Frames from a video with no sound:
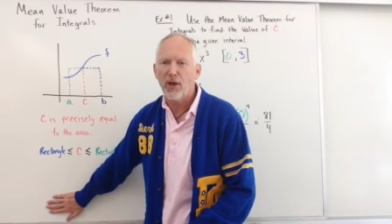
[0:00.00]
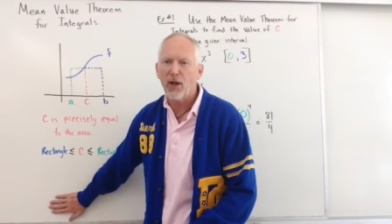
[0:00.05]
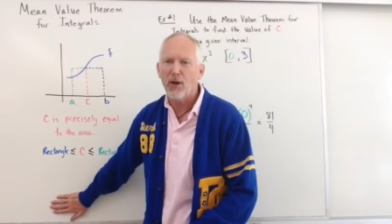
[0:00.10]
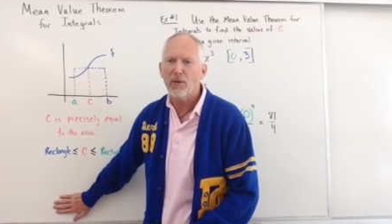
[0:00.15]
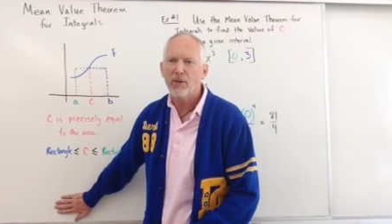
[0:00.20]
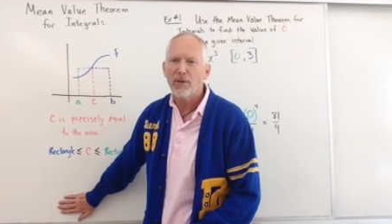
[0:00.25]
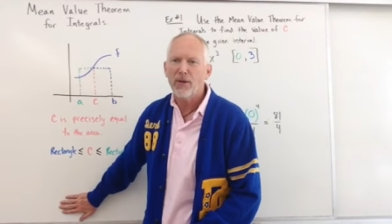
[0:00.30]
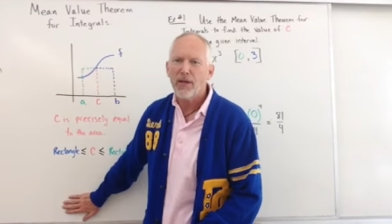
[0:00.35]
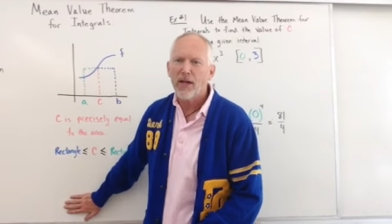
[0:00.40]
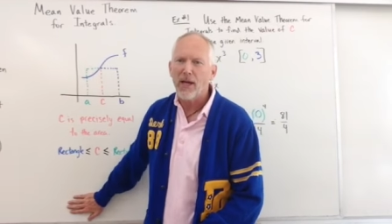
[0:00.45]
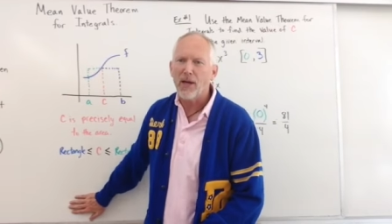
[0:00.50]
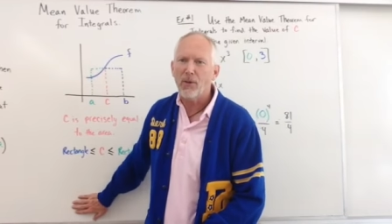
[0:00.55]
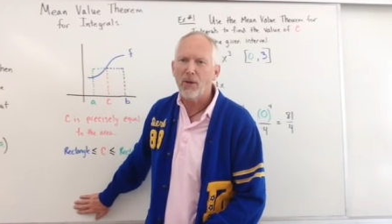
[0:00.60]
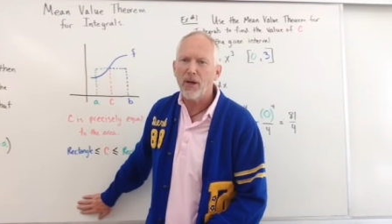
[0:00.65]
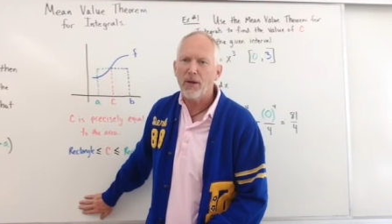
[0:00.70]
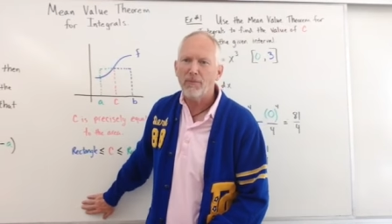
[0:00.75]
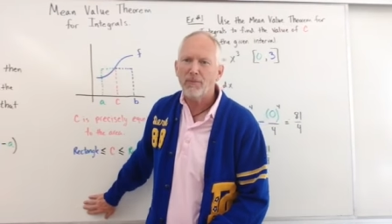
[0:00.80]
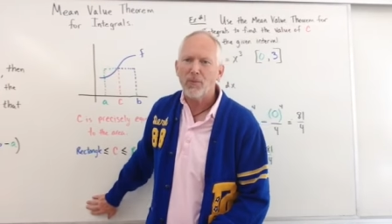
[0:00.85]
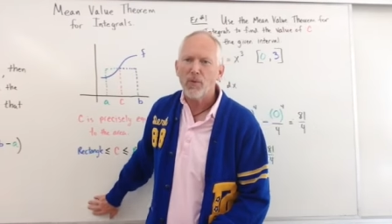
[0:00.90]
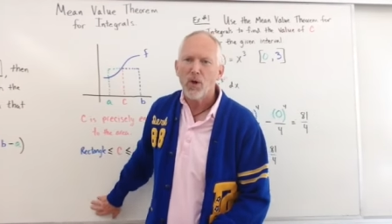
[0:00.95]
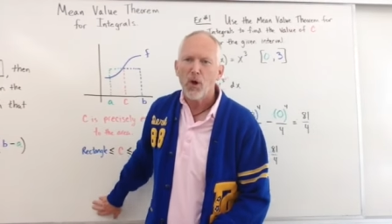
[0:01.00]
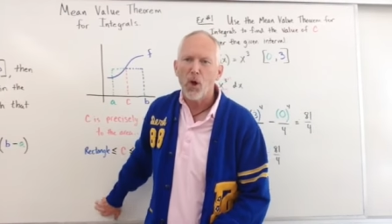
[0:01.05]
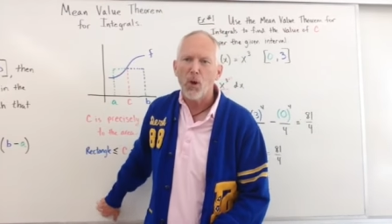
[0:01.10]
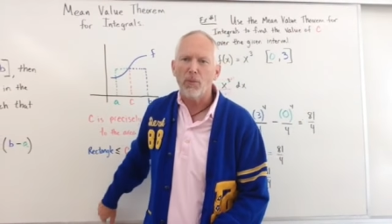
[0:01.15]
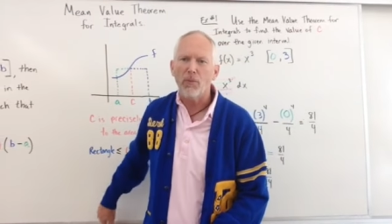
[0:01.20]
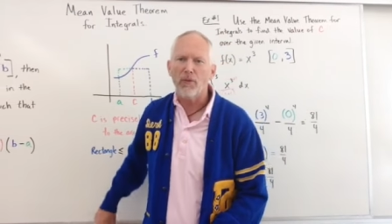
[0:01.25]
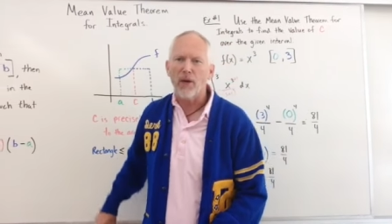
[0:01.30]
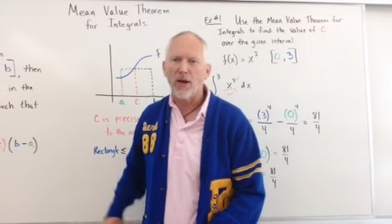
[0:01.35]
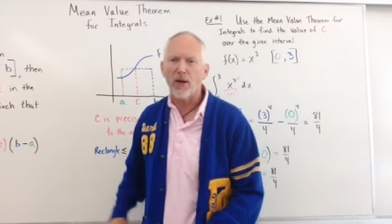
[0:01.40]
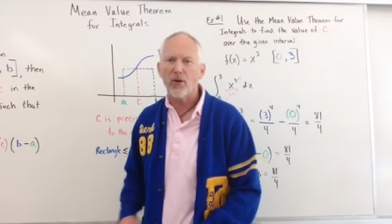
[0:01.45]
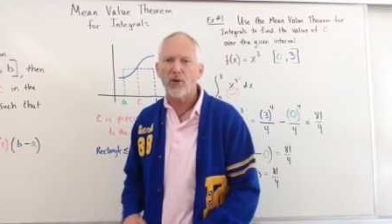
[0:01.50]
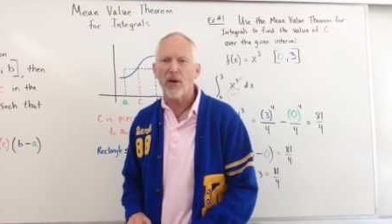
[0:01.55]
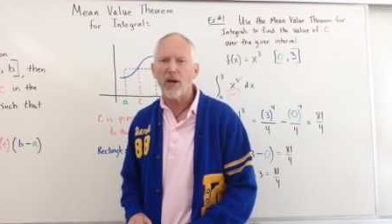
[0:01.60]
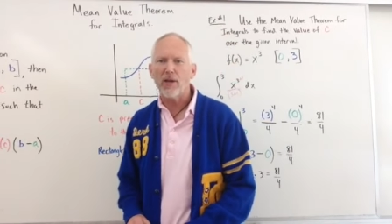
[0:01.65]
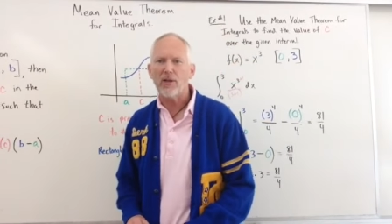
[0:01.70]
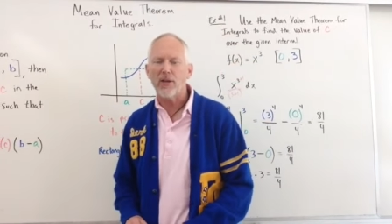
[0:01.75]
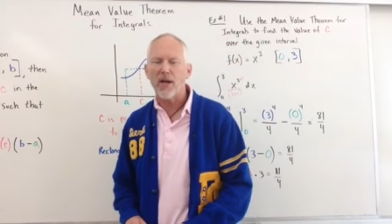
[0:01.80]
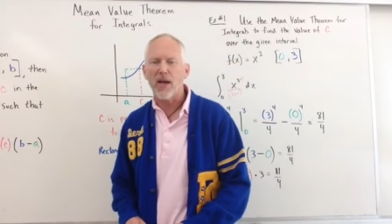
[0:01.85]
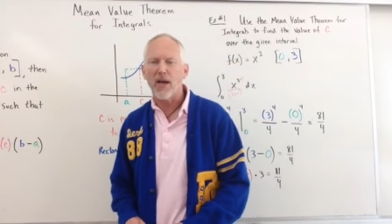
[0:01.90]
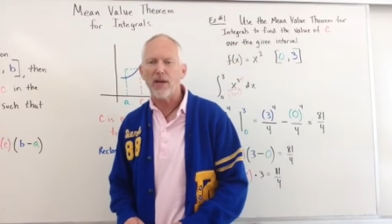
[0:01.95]
to go. Anyway, hope you've had a
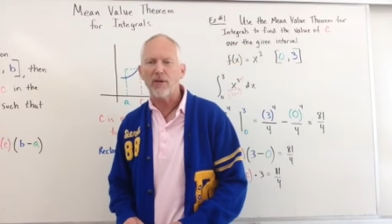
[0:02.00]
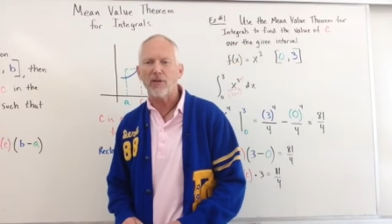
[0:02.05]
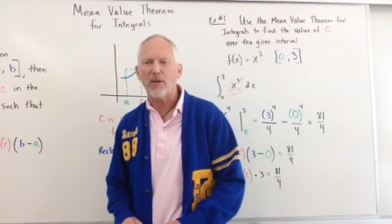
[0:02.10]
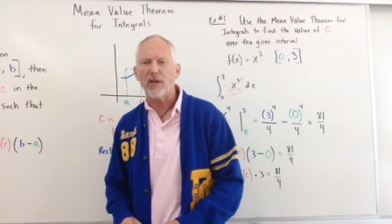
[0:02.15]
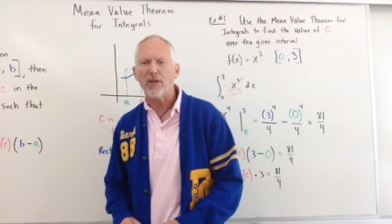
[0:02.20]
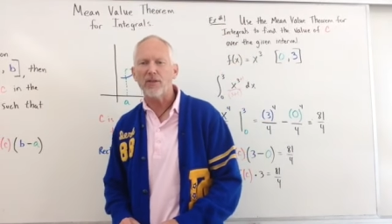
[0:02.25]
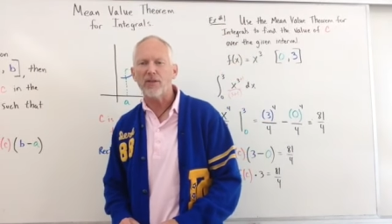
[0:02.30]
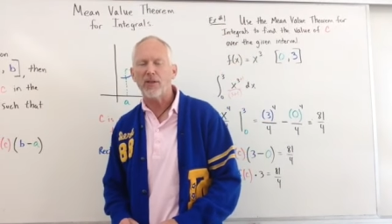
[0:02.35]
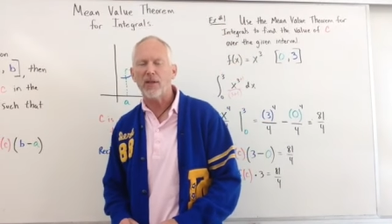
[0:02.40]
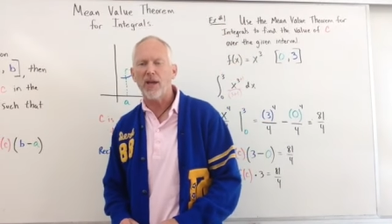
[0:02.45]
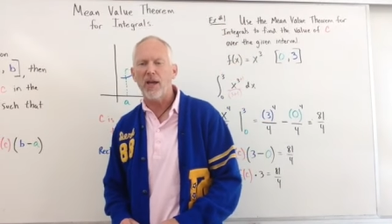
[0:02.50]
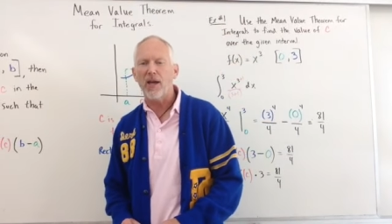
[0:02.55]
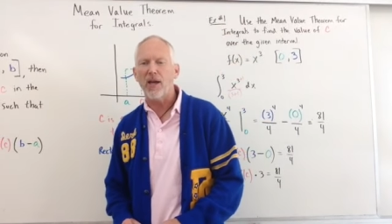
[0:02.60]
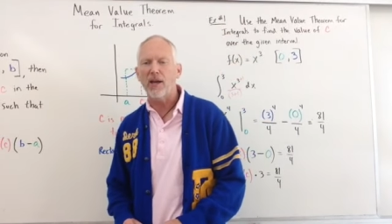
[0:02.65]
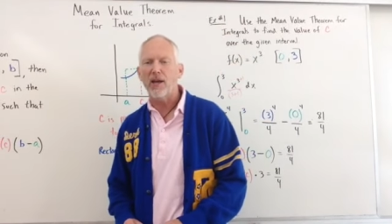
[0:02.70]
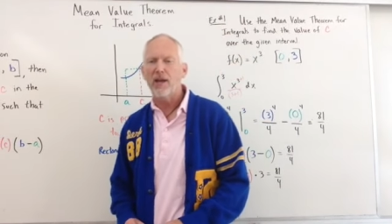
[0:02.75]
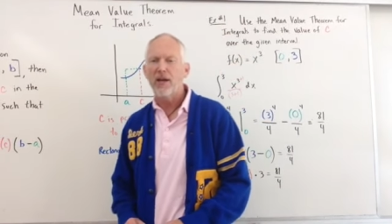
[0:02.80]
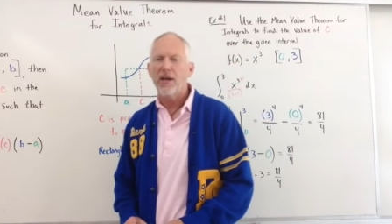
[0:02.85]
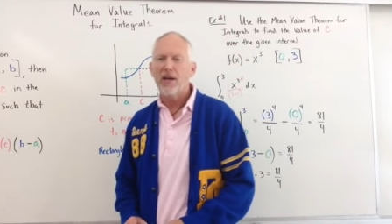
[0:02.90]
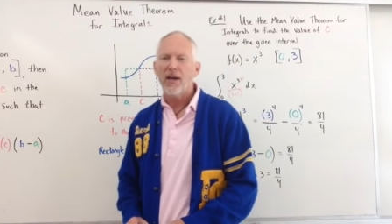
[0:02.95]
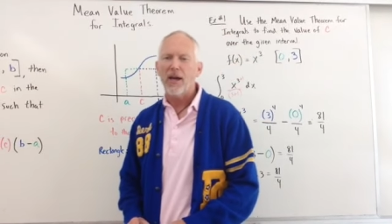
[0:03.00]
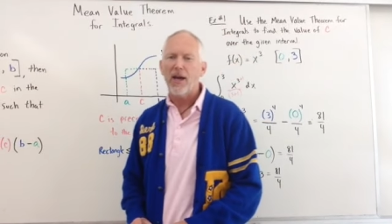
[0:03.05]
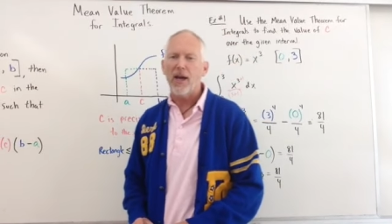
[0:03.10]
great day. Thanks again.